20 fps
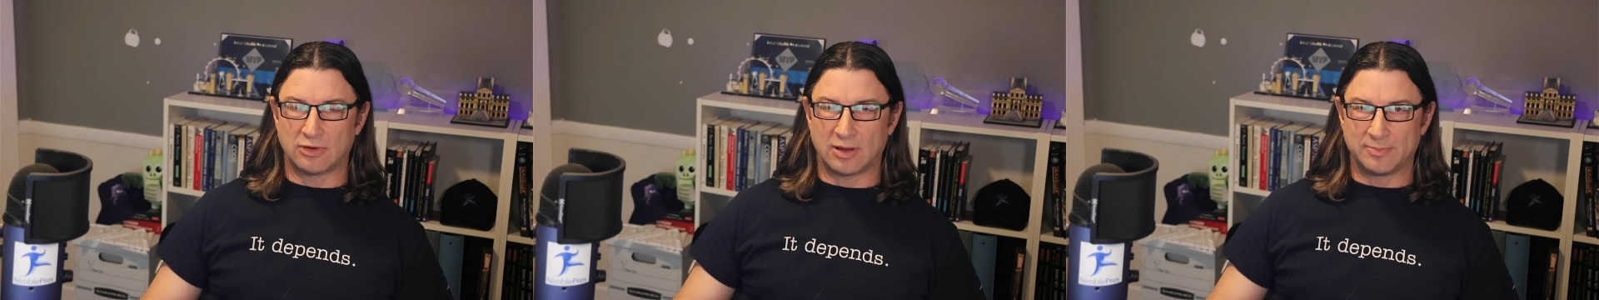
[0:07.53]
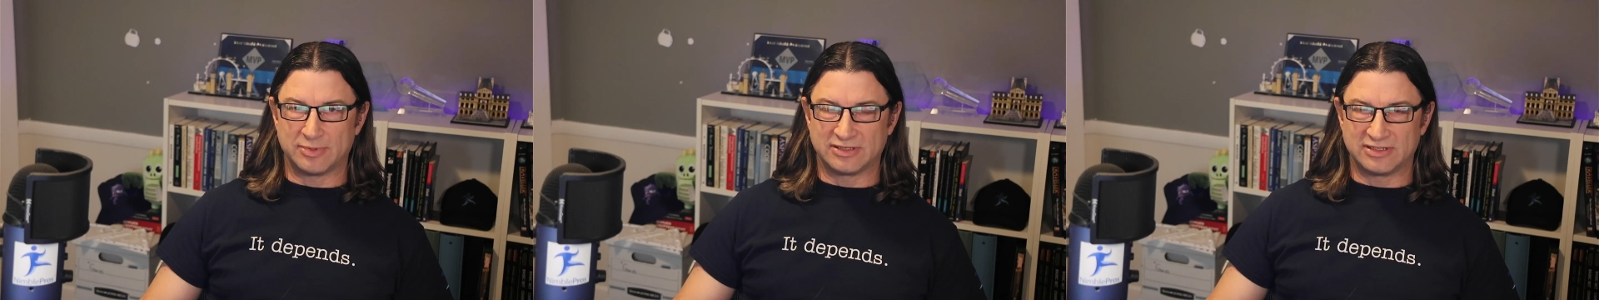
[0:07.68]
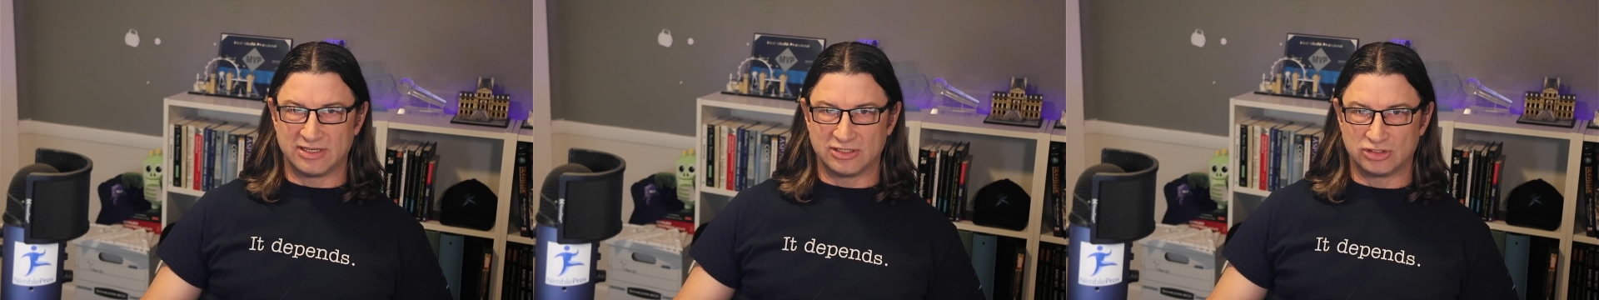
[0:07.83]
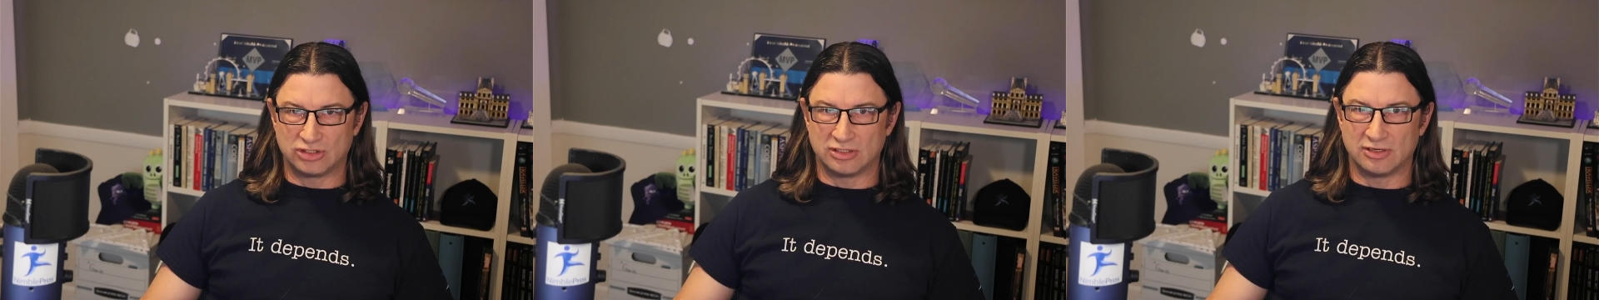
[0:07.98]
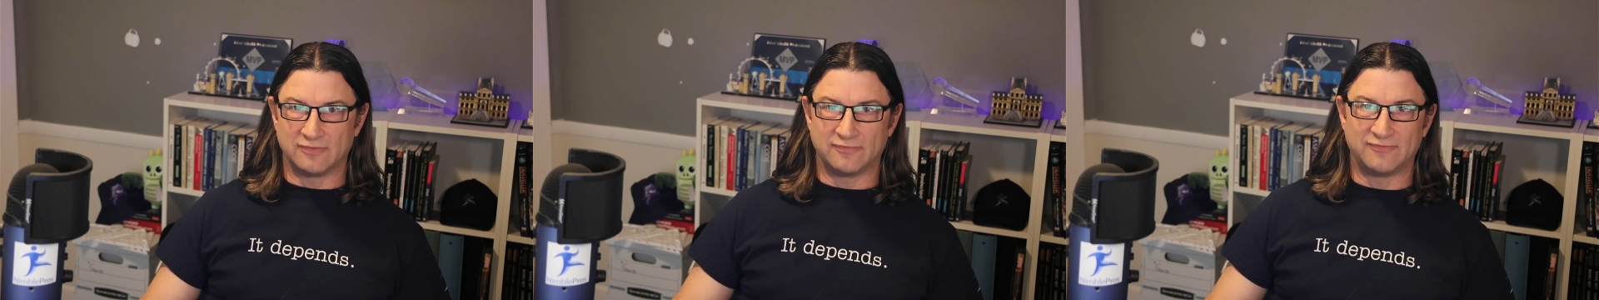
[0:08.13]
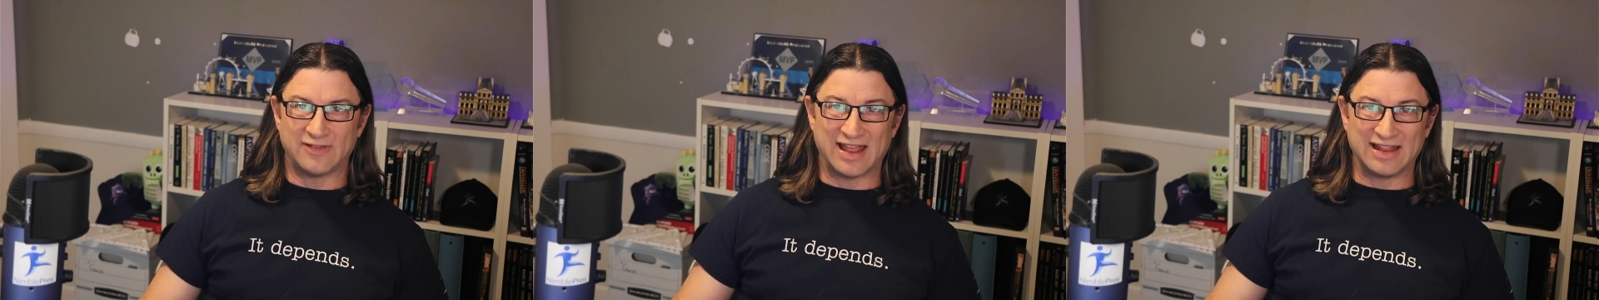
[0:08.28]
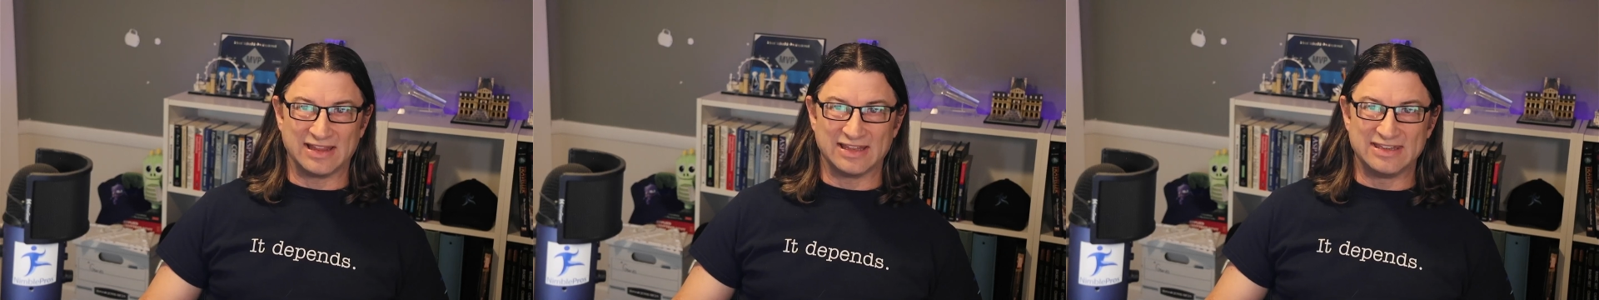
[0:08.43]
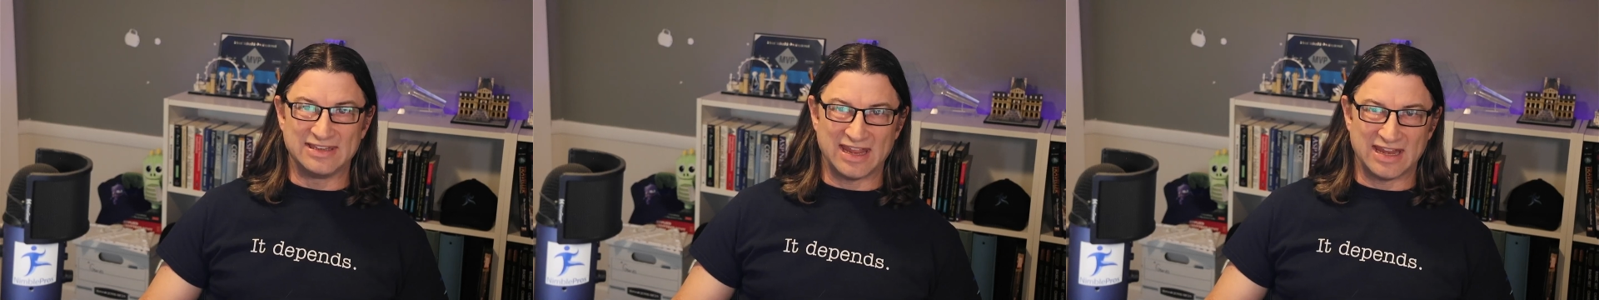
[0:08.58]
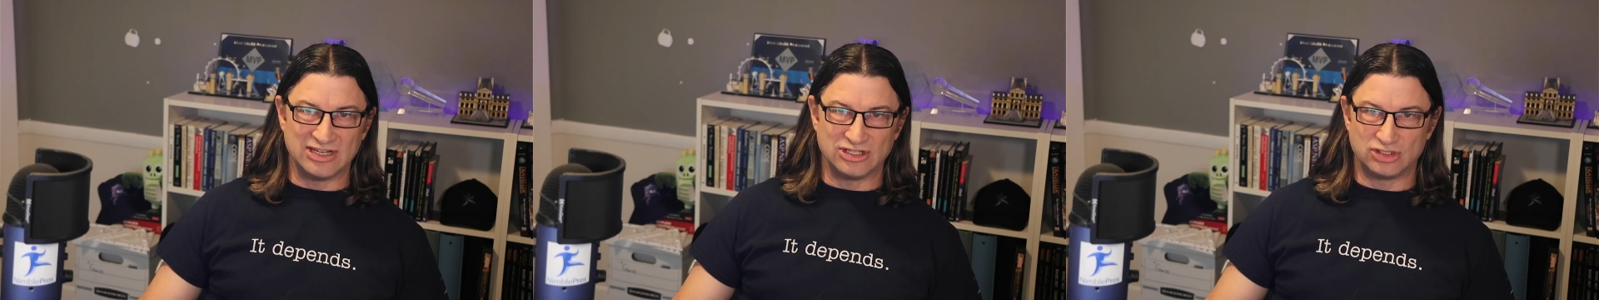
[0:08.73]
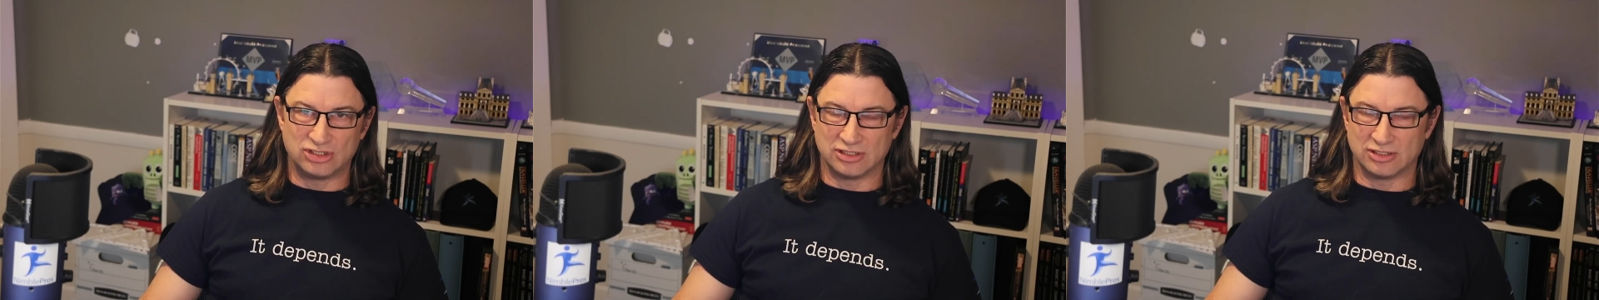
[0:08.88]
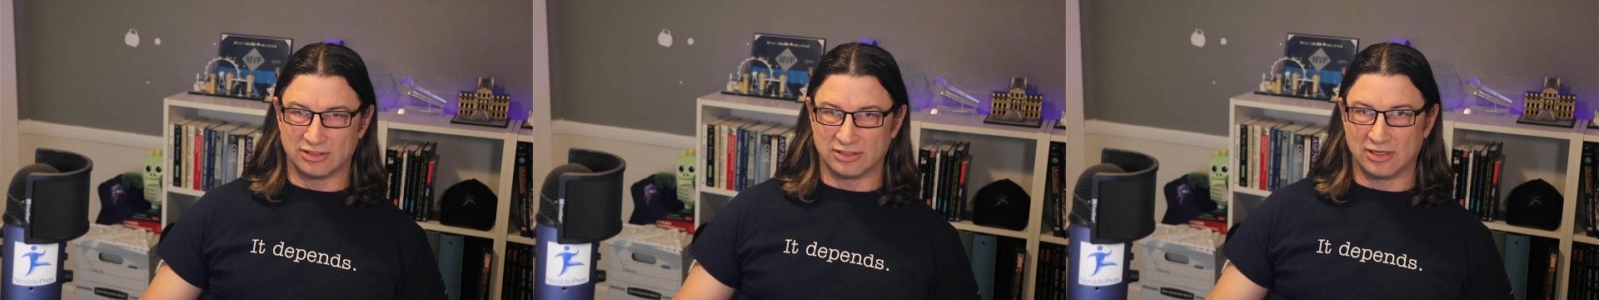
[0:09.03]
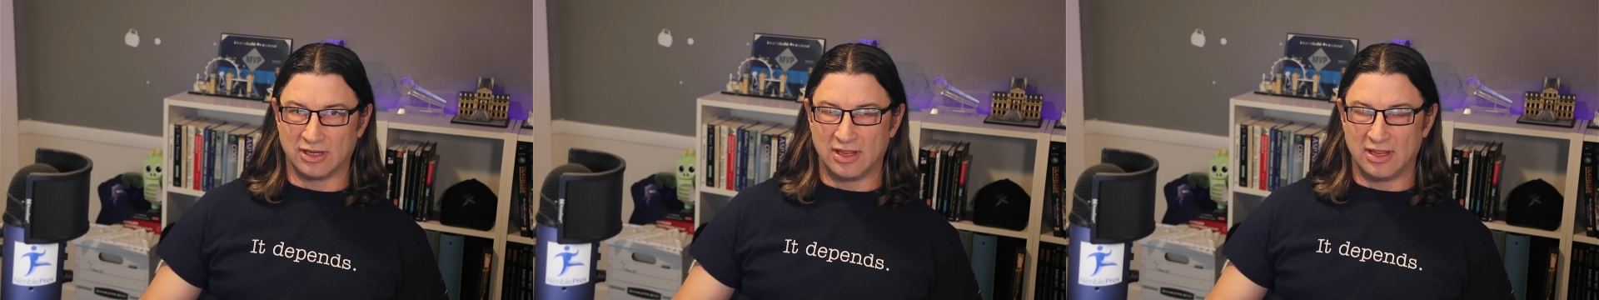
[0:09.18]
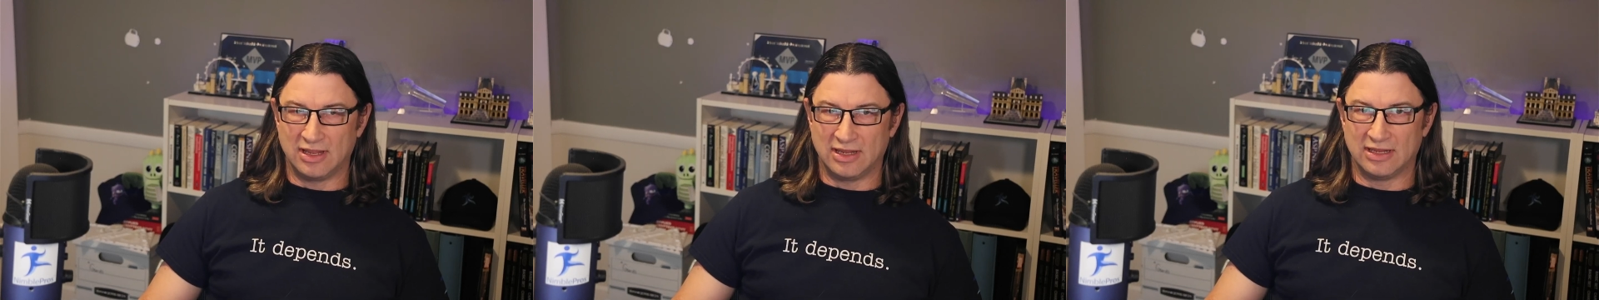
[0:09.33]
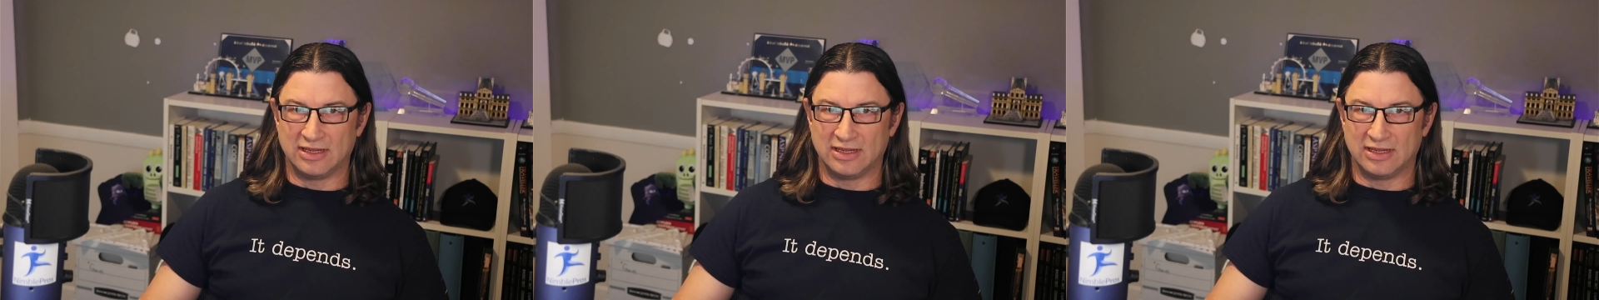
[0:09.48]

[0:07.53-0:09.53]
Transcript: repetition of validation